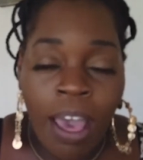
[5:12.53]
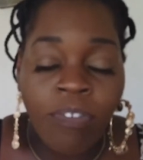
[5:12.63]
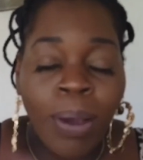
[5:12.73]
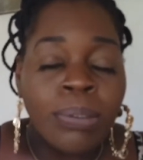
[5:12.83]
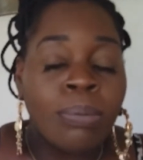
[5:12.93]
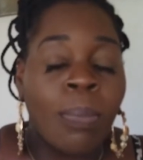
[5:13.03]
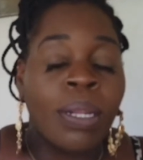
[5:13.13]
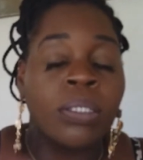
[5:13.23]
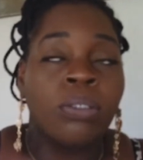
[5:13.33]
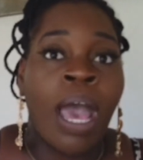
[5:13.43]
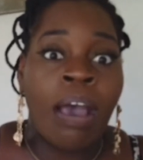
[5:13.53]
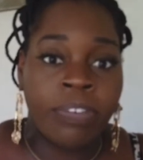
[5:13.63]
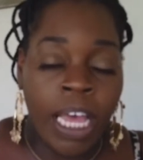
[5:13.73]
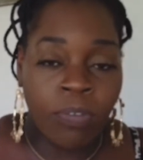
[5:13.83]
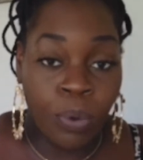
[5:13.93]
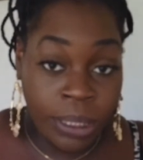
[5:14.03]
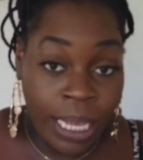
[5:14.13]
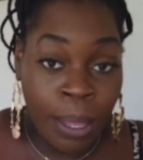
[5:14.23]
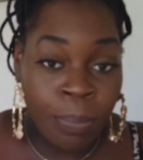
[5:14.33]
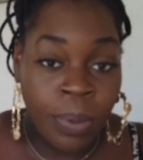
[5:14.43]
If you're going to Barbados, you have to have
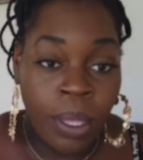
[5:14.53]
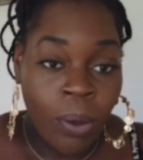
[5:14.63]
WhatsApp.